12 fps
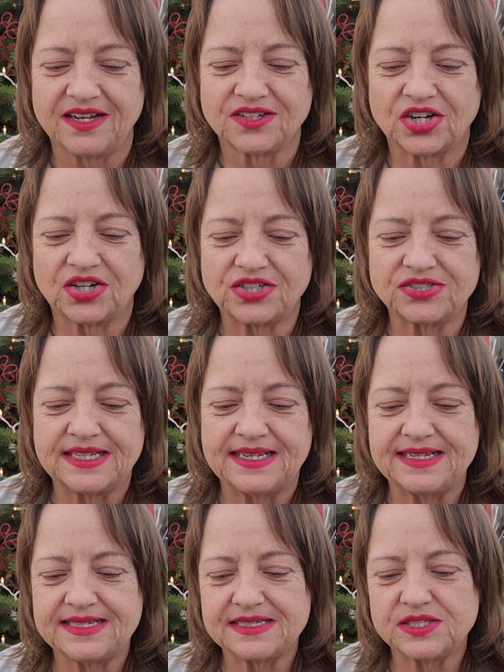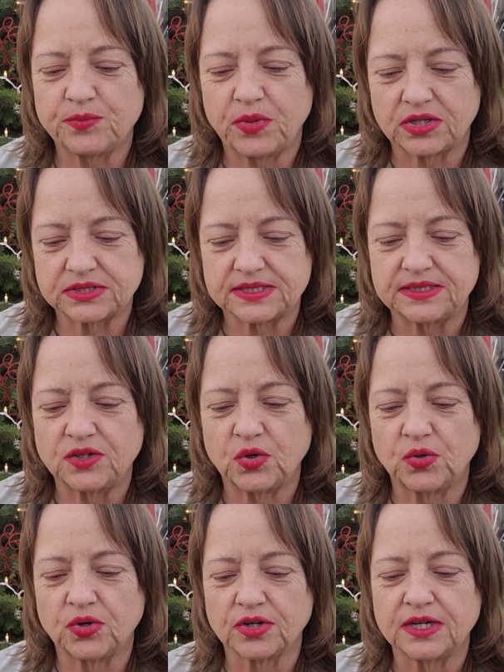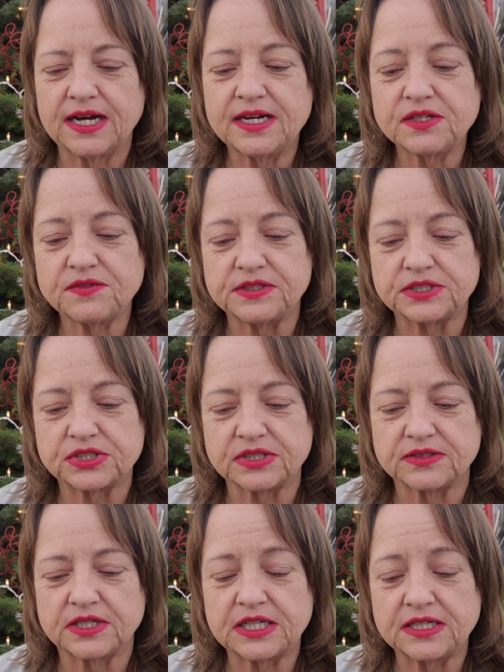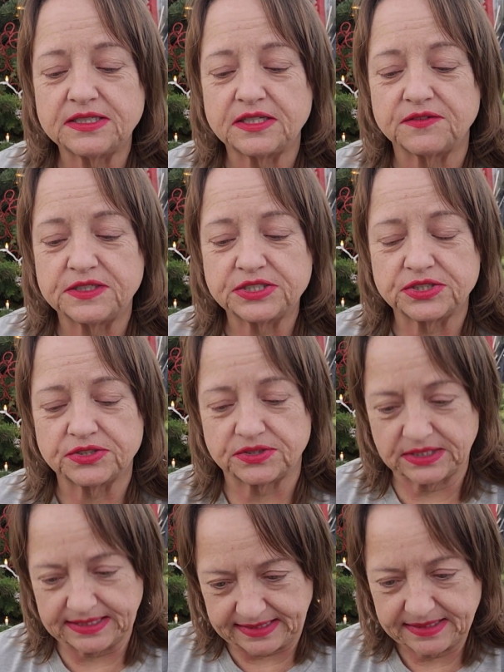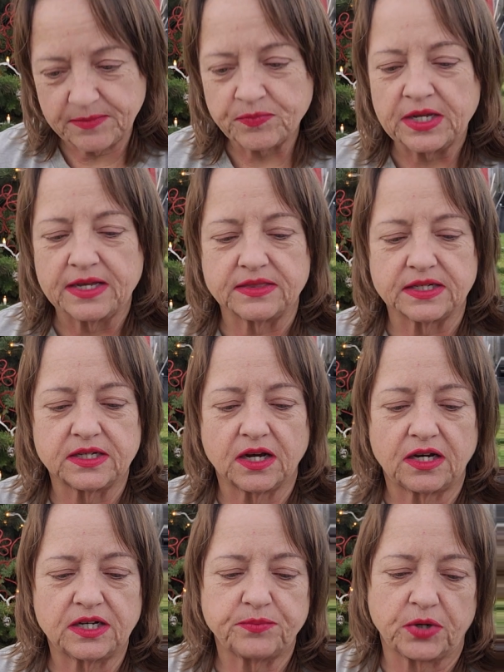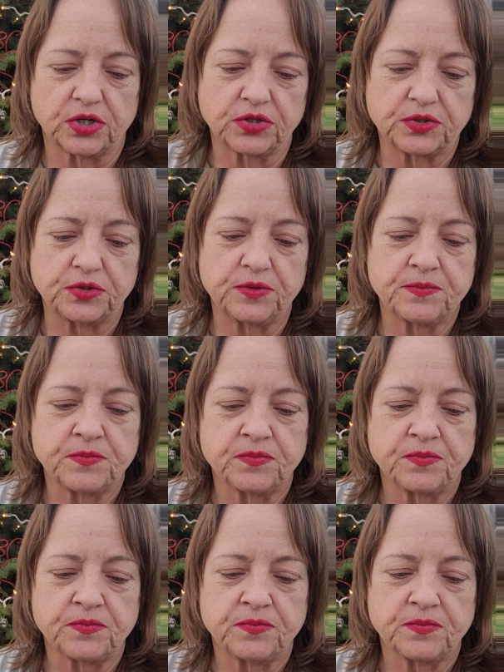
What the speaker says: called Higgs boson, or unofficially the God particle.